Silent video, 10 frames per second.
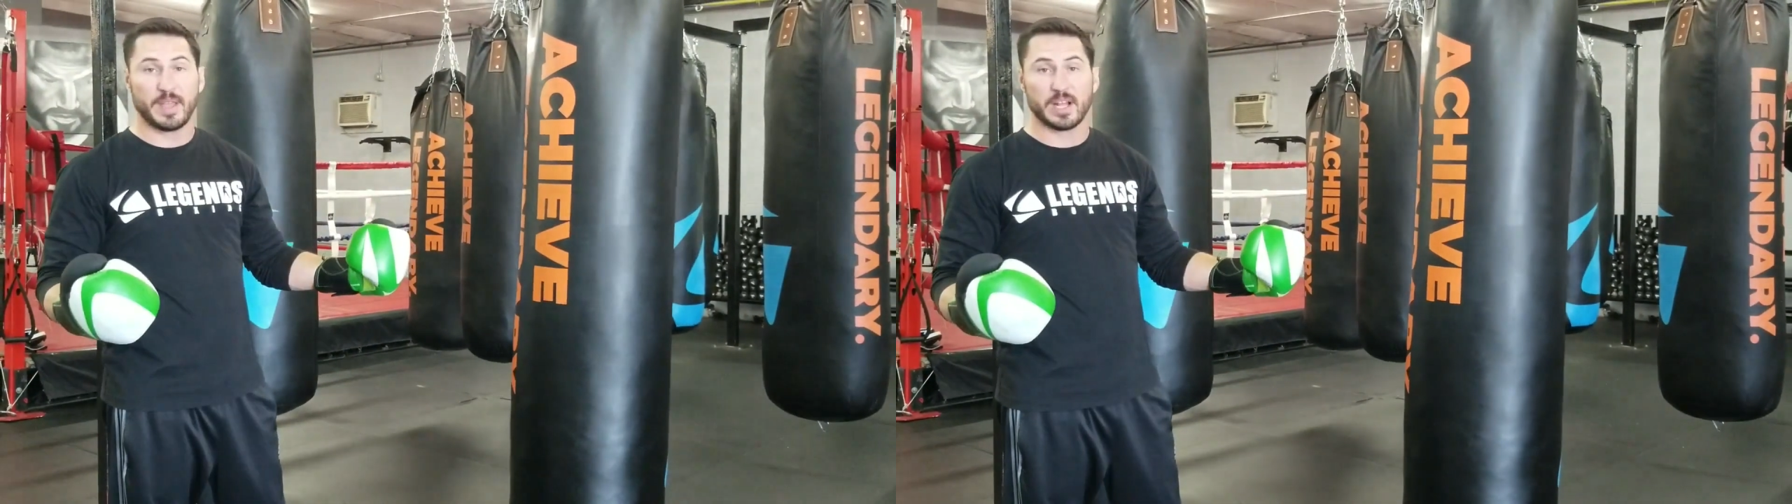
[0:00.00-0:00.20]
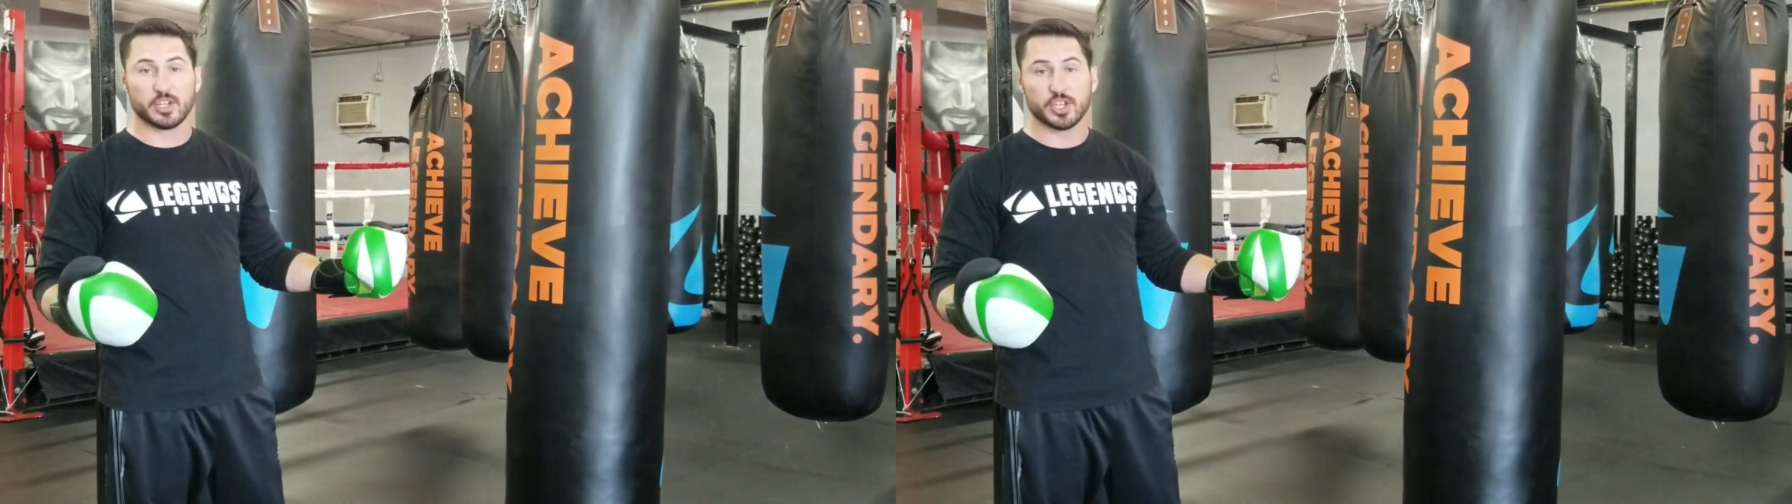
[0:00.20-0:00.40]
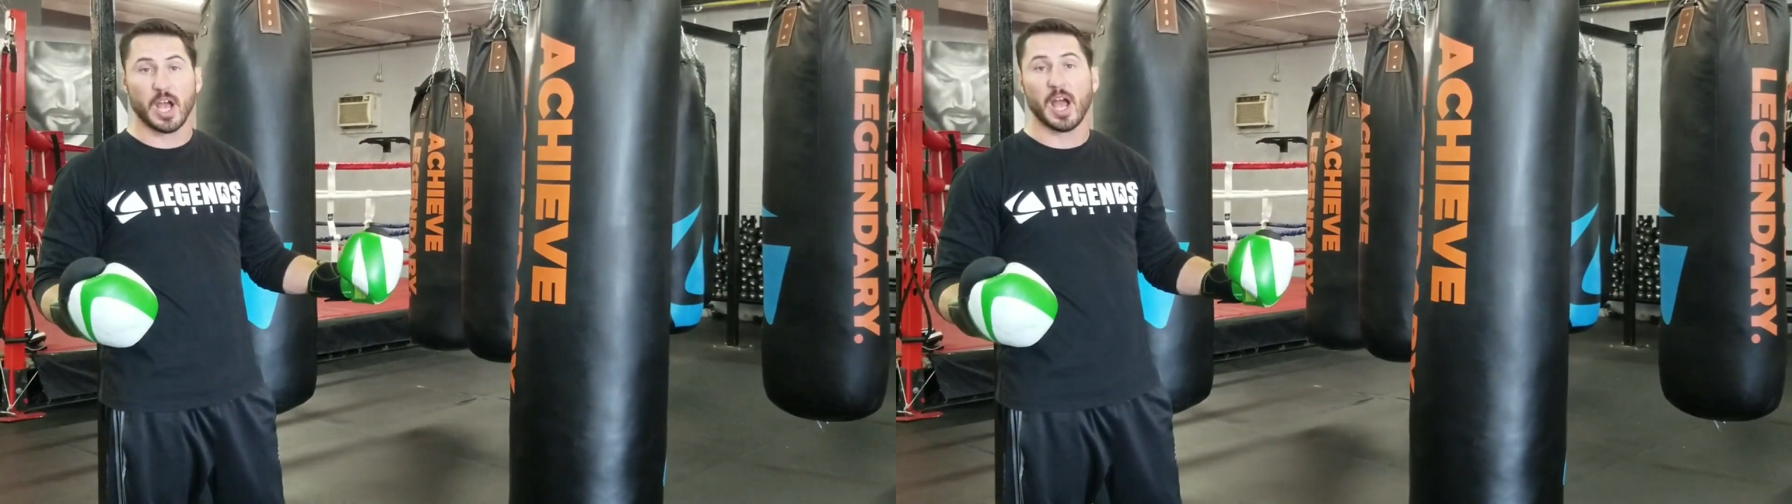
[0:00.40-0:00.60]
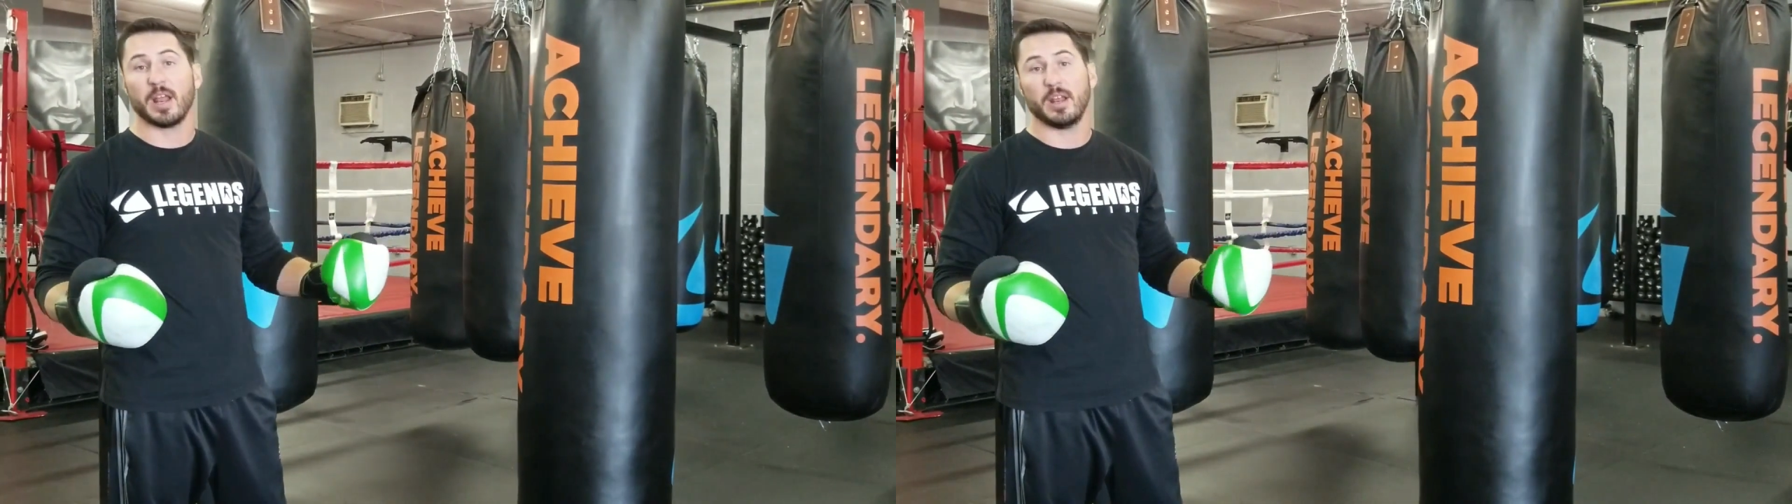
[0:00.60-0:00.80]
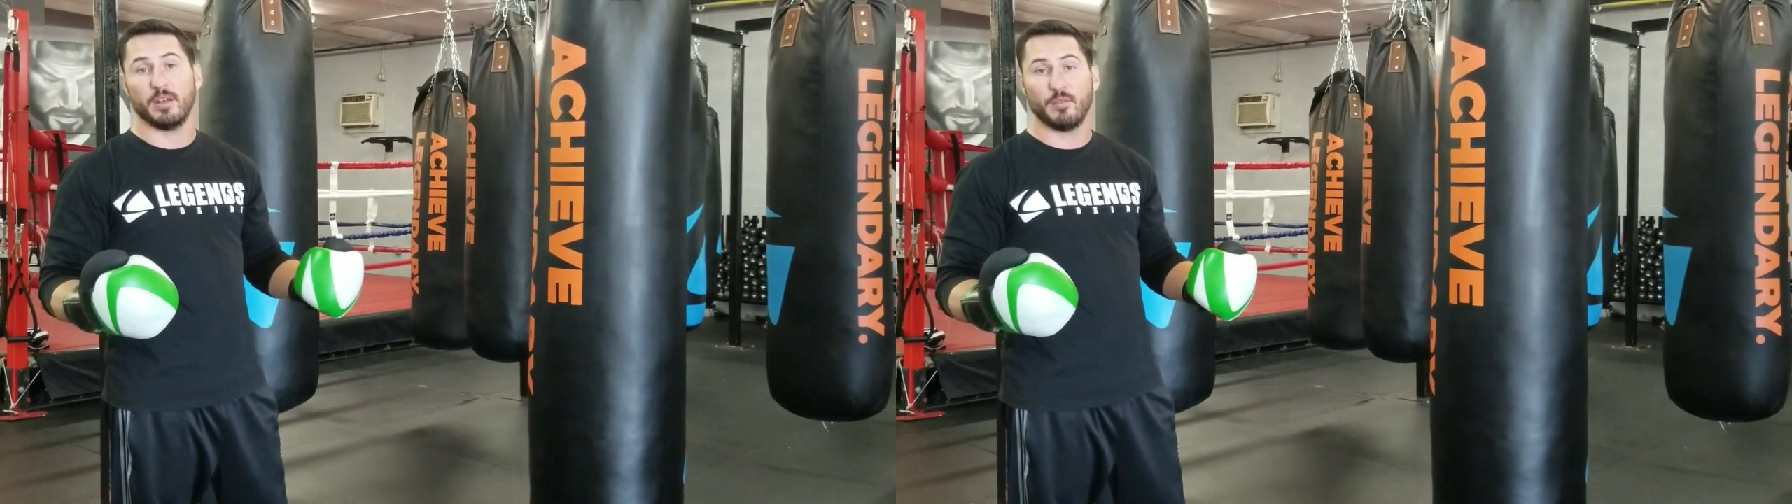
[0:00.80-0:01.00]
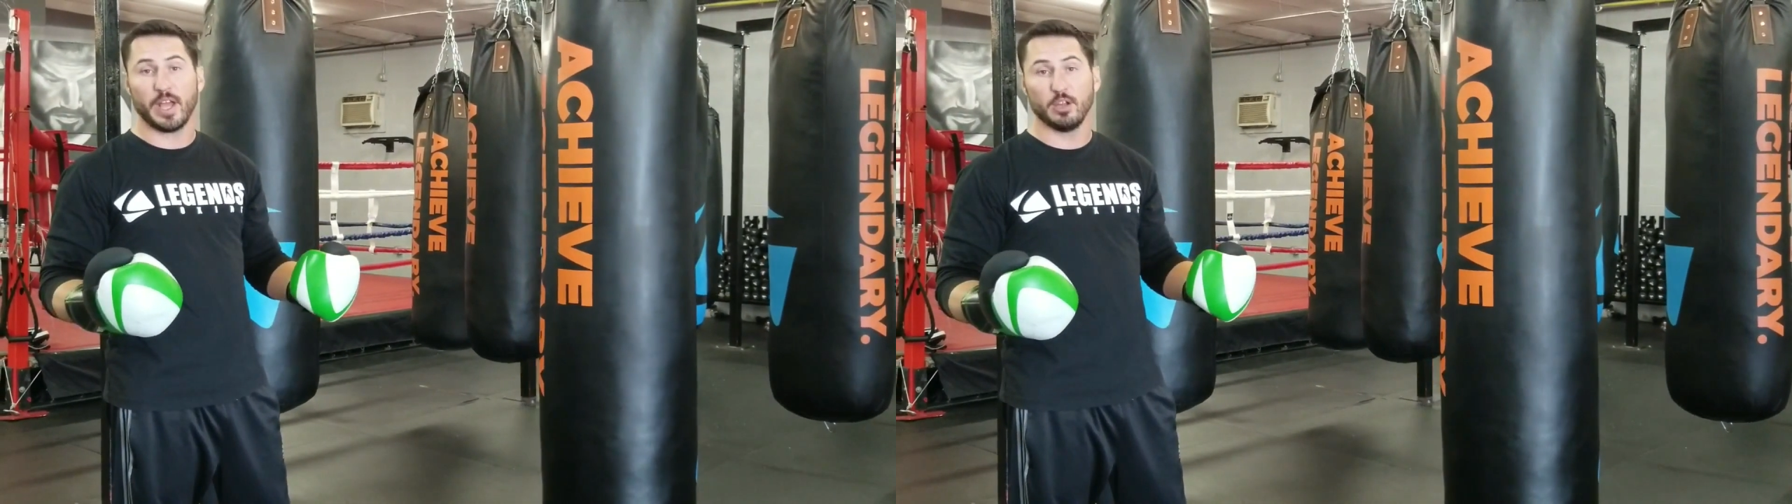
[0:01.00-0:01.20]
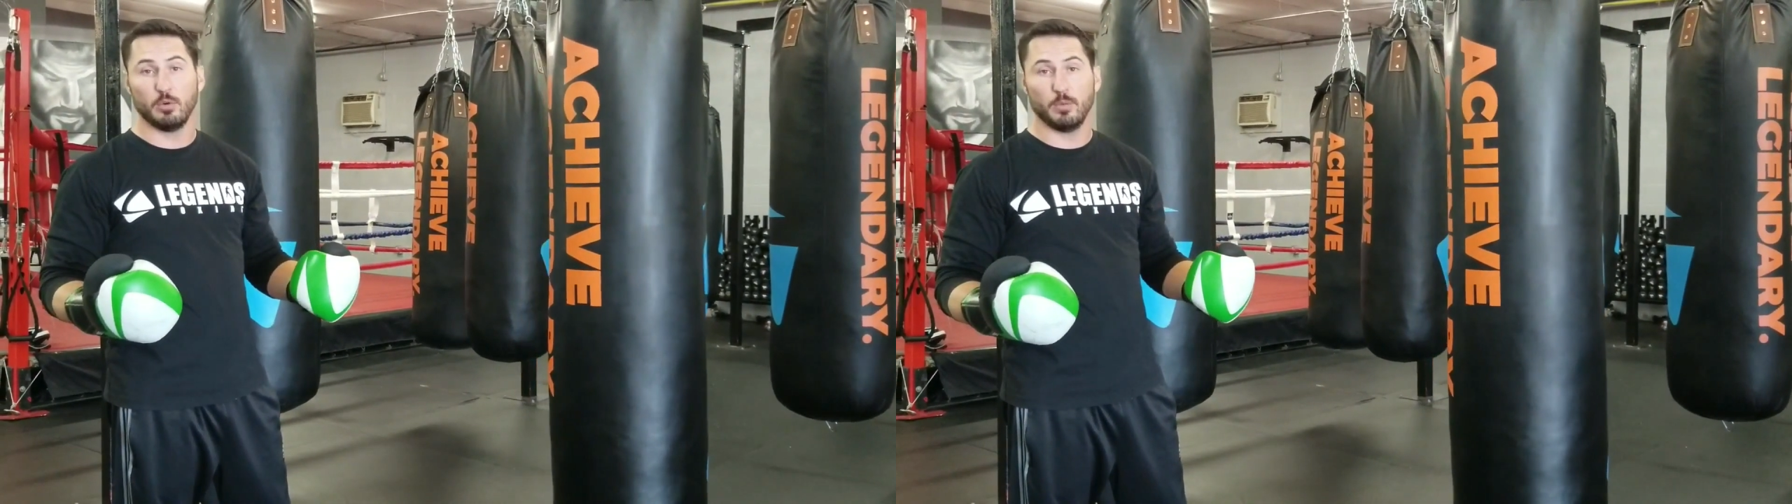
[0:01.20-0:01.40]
that shot and available